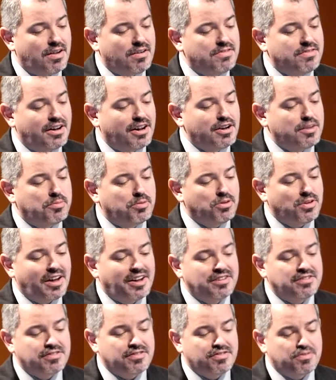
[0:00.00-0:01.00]
valuable
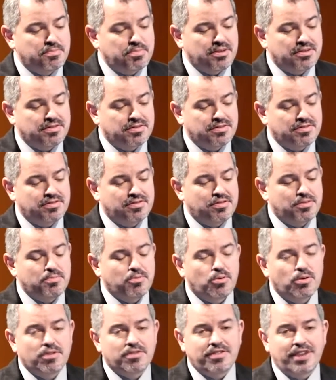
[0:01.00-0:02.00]
lines of business to
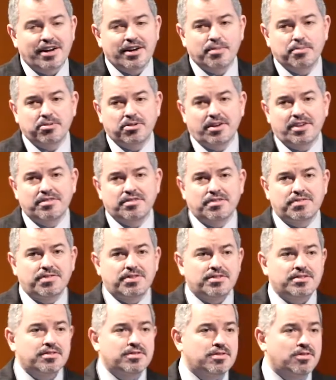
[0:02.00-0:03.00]
more valuable lines
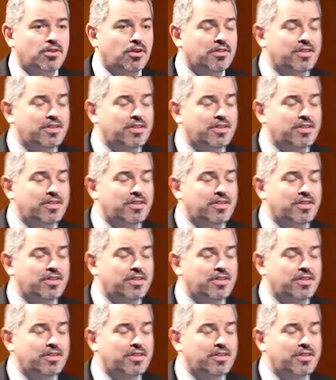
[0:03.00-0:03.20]
of business.